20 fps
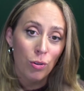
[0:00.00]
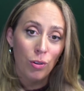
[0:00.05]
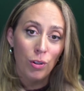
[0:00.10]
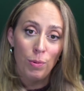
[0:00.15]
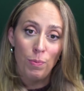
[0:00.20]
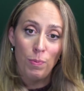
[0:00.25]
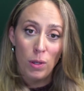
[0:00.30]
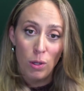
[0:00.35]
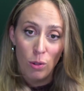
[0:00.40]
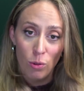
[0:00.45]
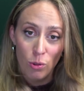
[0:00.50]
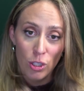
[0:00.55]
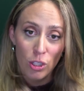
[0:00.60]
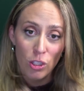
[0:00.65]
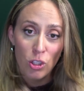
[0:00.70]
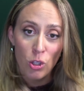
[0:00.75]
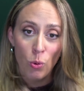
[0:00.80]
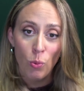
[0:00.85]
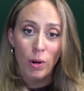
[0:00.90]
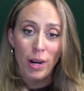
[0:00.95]
abuse.
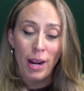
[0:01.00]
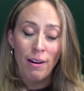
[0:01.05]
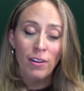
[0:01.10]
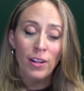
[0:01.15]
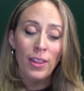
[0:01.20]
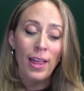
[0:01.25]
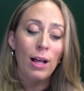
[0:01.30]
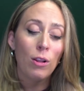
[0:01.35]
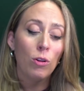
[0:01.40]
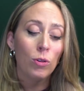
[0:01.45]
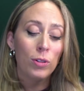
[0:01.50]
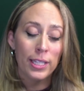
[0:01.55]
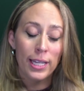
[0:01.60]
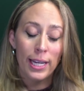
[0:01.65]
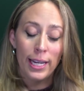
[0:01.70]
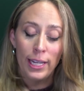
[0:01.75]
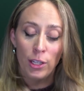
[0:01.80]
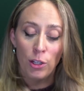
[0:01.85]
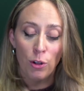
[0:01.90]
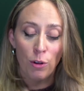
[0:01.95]
So whatever that looks
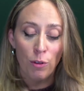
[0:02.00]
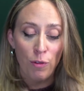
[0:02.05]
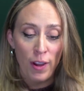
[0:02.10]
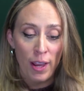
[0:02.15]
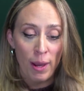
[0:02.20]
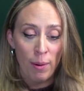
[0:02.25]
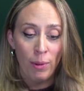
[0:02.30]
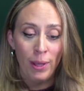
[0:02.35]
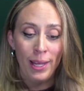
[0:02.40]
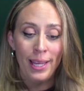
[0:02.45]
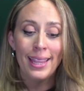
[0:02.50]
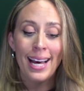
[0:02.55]
like in your family,